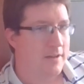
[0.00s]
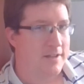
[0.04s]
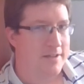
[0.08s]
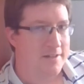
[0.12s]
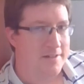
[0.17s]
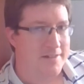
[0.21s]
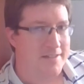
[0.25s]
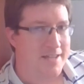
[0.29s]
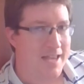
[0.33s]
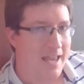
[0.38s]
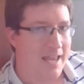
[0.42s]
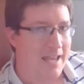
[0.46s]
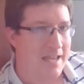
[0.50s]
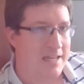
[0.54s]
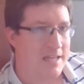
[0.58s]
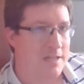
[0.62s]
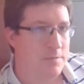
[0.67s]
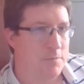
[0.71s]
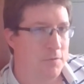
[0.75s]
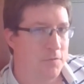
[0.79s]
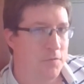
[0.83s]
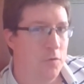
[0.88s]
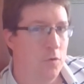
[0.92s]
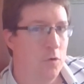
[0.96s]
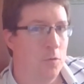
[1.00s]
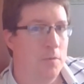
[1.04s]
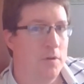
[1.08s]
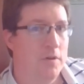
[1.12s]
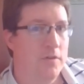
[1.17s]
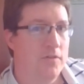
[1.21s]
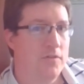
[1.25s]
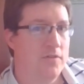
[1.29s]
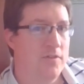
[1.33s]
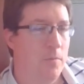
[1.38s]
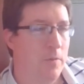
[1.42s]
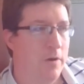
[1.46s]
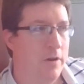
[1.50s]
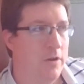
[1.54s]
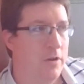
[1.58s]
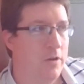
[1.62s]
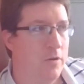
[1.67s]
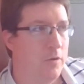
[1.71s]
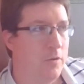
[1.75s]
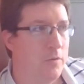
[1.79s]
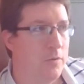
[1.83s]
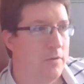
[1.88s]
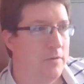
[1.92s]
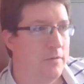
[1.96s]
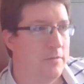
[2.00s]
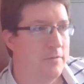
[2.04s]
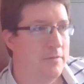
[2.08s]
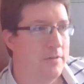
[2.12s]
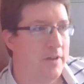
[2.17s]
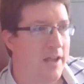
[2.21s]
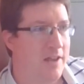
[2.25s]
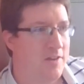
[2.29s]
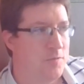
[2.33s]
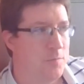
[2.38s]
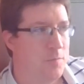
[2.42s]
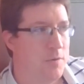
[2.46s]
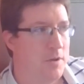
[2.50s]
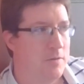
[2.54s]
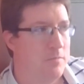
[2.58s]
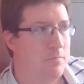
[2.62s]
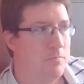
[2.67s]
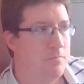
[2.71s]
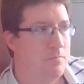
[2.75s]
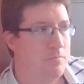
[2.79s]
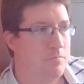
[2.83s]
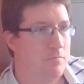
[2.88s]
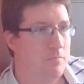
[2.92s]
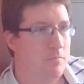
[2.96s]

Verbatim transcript: contained performance, someone who has been